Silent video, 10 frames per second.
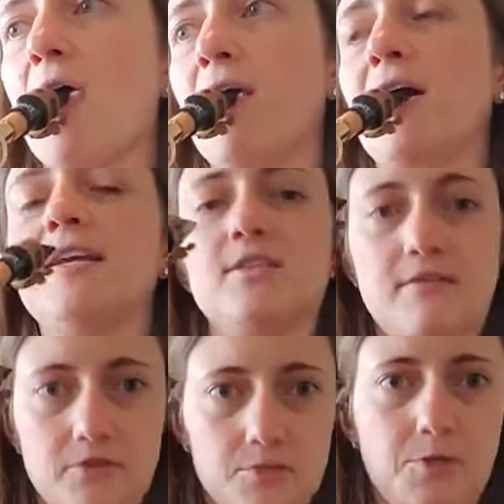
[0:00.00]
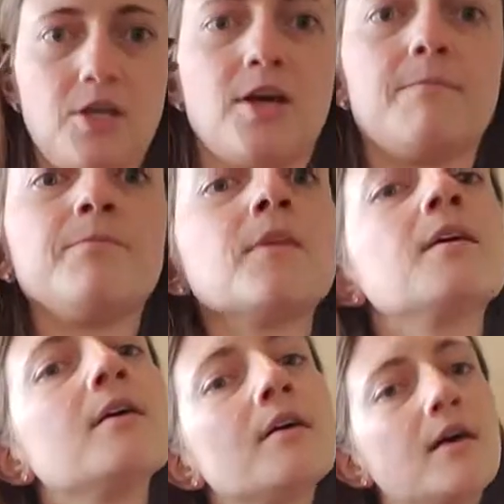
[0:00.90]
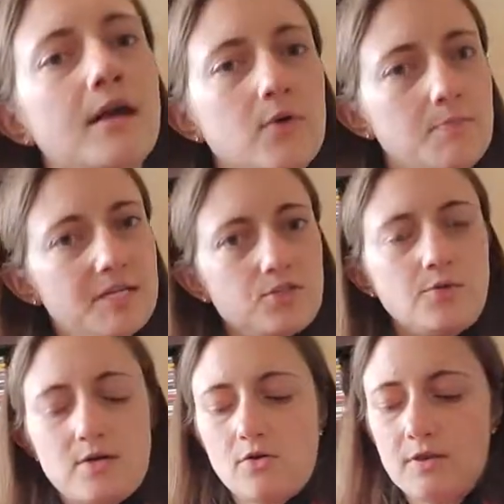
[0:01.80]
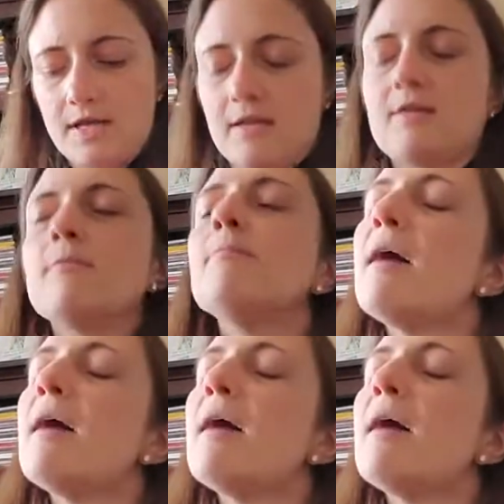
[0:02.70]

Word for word: All right, so that feels pretty good. All right, I wanna make sure we don't like